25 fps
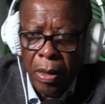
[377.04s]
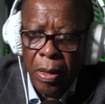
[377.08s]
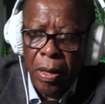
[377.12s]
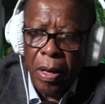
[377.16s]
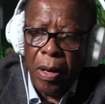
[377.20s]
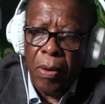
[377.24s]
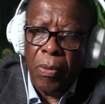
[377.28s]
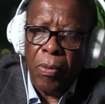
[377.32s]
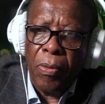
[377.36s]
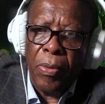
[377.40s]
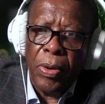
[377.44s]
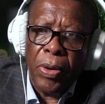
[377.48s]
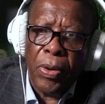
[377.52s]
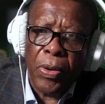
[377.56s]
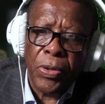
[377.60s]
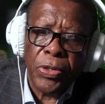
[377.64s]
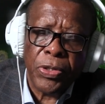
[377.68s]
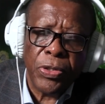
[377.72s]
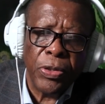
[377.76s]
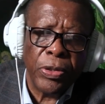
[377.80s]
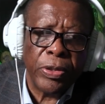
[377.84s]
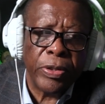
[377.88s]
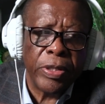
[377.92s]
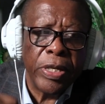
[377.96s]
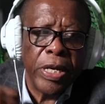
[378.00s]
Now, we
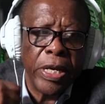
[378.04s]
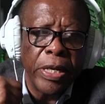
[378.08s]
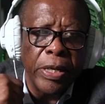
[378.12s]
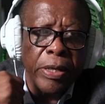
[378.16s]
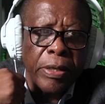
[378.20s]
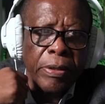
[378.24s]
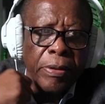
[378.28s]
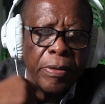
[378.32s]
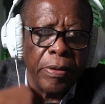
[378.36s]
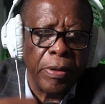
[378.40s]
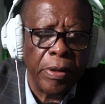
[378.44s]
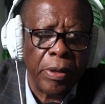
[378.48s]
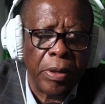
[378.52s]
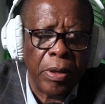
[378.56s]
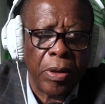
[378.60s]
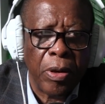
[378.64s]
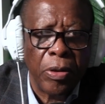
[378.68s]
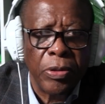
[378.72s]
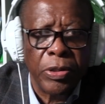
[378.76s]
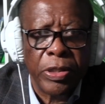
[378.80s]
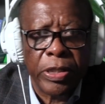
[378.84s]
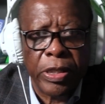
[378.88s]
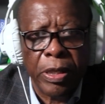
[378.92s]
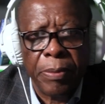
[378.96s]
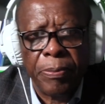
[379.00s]
also take the
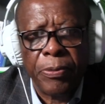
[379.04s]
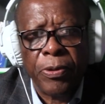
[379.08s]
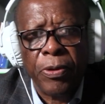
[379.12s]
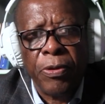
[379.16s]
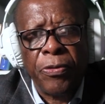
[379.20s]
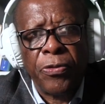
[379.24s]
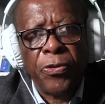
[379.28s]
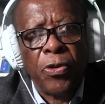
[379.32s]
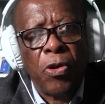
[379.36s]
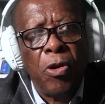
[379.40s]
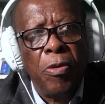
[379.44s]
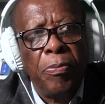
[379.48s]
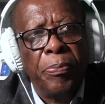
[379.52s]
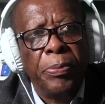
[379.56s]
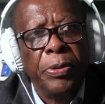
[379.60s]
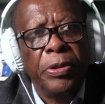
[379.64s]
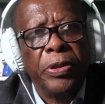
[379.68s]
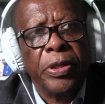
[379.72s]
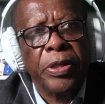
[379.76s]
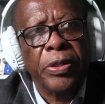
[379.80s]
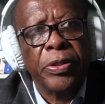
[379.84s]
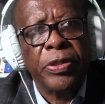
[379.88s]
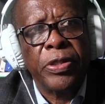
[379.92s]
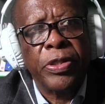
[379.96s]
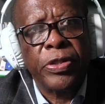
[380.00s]
concept of
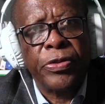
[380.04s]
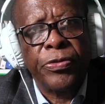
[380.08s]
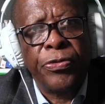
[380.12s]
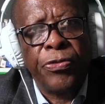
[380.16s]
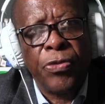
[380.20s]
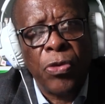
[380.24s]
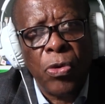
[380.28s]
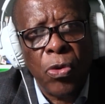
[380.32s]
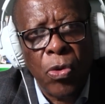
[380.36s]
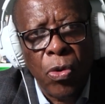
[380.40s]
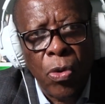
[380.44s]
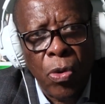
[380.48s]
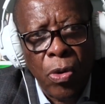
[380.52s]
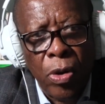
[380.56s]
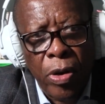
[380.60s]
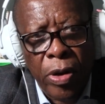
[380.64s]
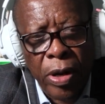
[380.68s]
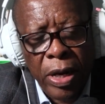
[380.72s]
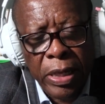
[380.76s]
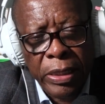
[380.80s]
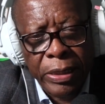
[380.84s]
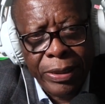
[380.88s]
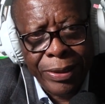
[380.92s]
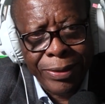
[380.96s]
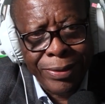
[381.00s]
competence for
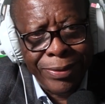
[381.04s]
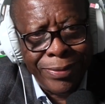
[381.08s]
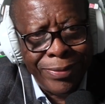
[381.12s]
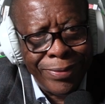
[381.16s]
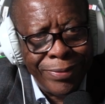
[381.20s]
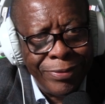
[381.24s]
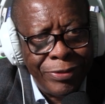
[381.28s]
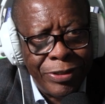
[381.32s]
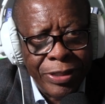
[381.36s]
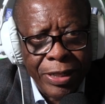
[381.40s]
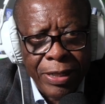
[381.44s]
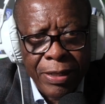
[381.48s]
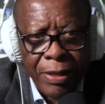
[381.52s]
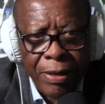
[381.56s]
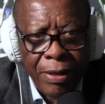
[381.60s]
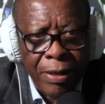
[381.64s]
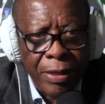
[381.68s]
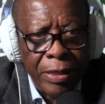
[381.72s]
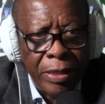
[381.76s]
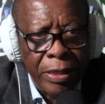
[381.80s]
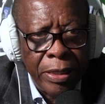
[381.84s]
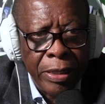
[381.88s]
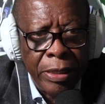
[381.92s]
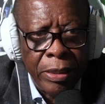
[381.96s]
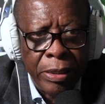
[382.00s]
granted
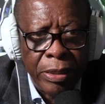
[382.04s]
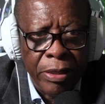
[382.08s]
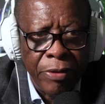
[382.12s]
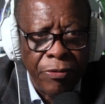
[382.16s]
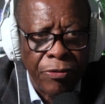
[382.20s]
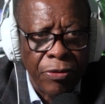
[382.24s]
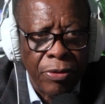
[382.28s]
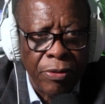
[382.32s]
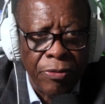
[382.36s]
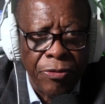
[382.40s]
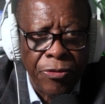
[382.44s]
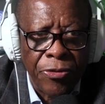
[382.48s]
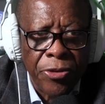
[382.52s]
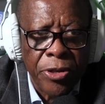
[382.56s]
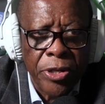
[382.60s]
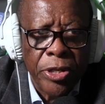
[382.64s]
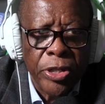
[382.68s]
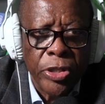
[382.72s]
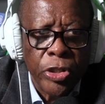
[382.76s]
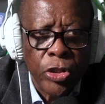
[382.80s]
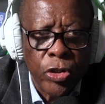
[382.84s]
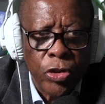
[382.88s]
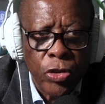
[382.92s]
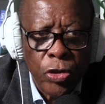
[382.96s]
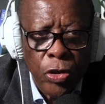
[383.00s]
generally in different
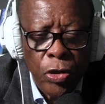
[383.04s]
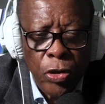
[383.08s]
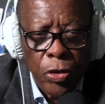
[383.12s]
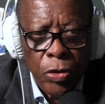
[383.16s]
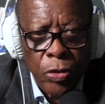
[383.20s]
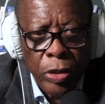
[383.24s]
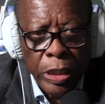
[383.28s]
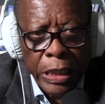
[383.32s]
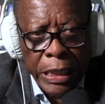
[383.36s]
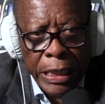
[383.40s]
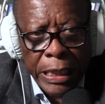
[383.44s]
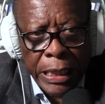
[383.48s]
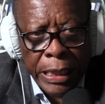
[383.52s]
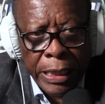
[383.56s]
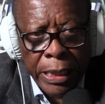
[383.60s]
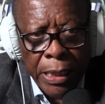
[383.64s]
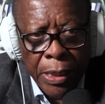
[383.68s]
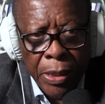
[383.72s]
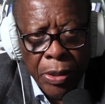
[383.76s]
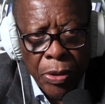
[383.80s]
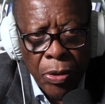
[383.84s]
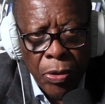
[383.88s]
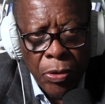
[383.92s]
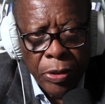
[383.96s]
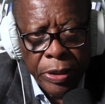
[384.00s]
fields, not only
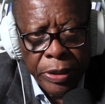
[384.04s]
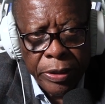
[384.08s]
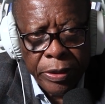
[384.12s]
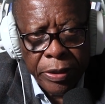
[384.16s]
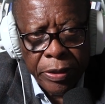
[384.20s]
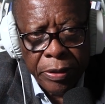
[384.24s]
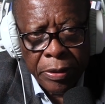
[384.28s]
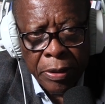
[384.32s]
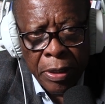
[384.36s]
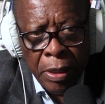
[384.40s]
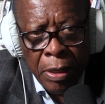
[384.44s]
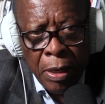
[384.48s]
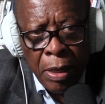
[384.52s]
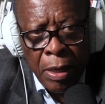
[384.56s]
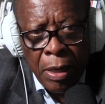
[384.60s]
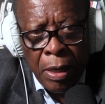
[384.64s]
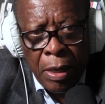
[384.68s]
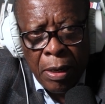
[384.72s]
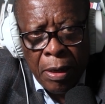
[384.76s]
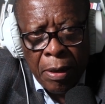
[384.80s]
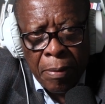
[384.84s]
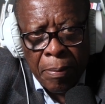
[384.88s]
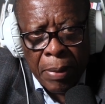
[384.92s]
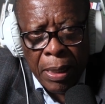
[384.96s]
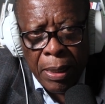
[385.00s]
in auditing.
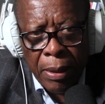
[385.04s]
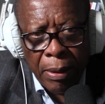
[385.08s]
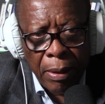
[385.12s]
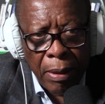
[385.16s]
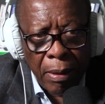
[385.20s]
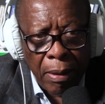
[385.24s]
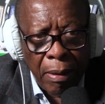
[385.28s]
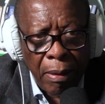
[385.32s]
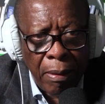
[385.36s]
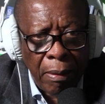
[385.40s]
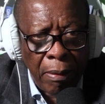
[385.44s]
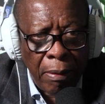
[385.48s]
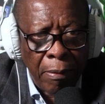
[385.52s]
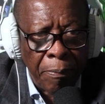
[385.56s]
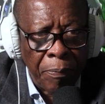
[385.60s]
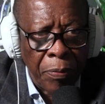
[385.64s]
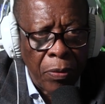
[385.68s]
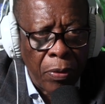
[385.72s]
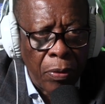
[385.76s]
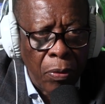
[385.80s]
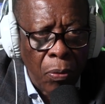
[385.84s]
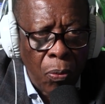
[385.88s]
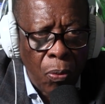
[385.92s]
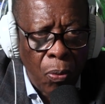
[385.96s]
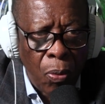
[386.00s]
But
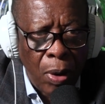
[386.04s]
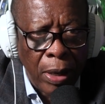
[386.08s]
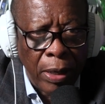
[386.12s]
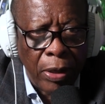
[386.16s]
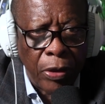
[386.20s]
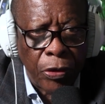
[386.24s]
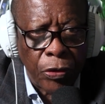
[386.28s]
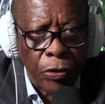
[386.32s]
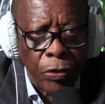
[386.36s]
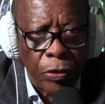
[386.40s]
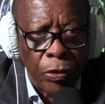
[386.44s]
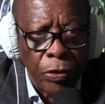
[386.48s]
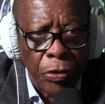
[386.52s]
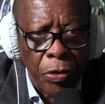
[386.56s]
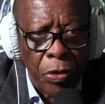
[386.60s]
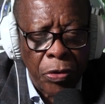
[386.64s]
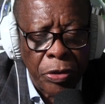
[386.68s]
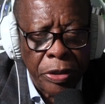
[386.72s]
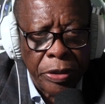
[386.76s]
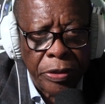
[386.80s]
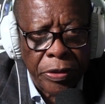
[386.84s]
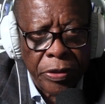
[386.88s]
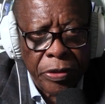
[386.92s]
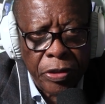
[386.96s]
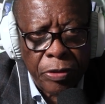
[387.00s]
what should
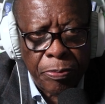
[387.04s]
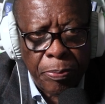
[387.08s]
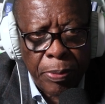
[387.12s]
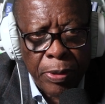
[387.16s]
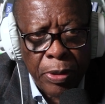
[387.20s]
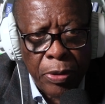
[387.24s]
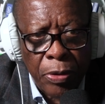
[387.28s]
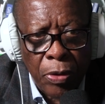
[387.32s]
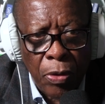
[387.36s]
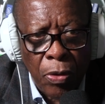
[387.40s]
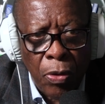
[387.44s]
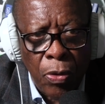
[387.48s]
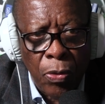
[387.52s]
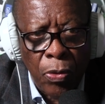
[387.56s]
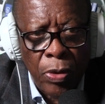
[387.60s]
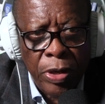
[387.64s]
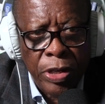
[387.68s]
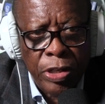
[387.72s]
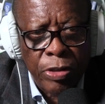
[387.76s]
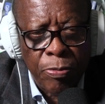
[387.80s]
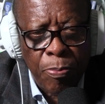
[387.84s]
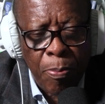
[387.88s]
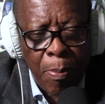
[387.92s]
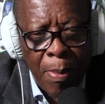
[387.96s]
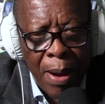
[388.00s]
auditors be
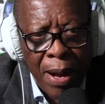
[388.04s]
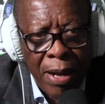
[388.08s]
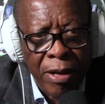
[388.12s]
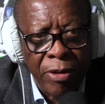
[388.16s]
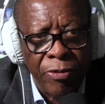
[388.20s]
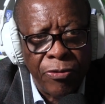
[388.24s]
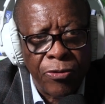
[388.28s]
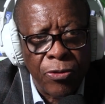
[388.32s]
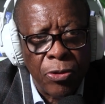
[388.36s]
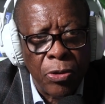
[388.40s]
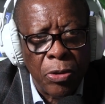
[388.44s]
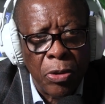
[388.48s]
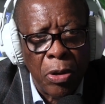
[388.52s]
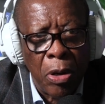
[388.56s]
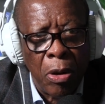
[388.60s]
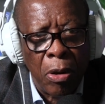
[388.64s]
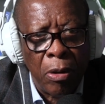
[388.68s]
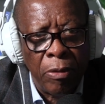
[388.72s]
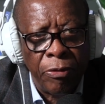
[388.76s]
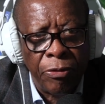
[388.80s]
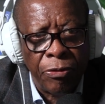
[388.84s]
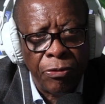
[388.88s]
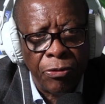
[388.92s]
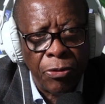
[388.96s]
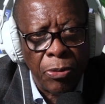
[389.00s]
always mindful
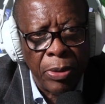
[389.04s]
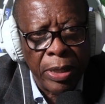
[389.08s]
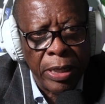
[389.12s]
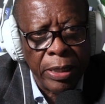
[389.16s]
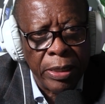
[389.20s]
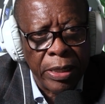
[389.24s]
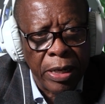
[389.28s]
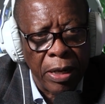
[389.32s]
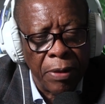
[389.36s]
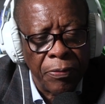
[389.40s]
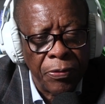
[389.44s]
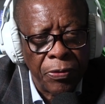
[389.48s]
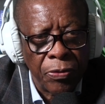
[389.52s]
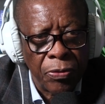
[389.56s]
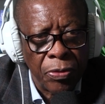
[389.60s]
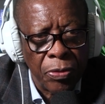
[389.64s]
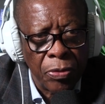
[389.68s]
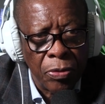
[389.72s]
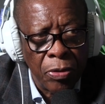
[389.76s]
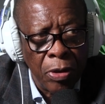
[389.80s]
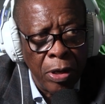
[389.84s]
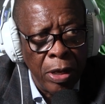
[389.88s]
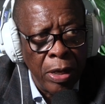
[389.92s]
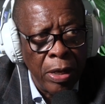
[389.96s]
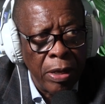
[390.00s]
of when it comes
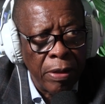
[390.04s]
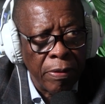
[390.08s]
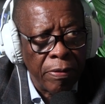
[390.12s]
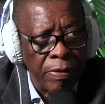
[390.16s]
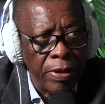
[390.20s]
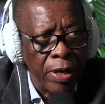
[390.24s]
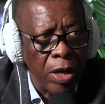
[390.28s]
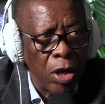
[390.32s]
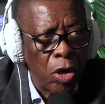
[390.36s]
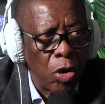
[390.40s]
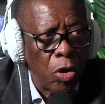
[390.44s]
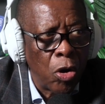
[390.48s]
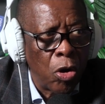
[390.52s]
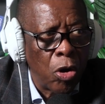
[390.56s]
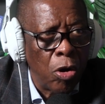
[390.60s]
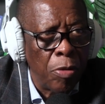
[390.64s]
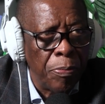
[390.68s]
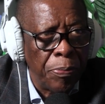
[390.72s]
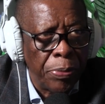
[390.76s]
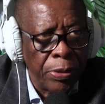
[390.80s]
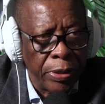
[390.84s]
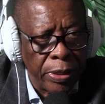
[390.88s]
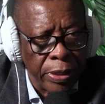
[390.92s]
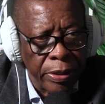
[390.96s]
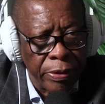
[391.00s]
to their
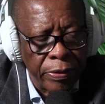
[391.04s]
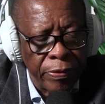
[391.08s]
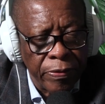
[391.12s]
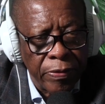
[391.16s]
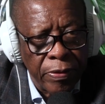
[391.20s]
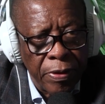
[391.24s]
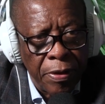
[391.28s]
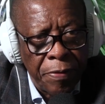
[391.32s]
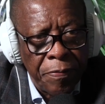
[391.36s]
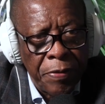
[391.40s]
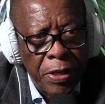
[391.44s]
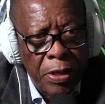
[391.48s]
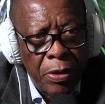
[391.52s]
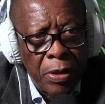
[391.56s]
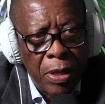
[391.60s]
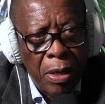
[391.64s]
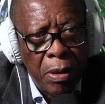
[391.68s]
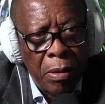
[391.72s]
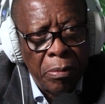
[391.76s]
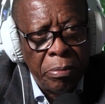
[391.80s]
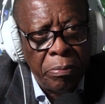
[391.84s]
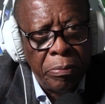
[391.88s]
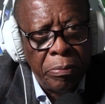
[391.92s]
competence? I mean,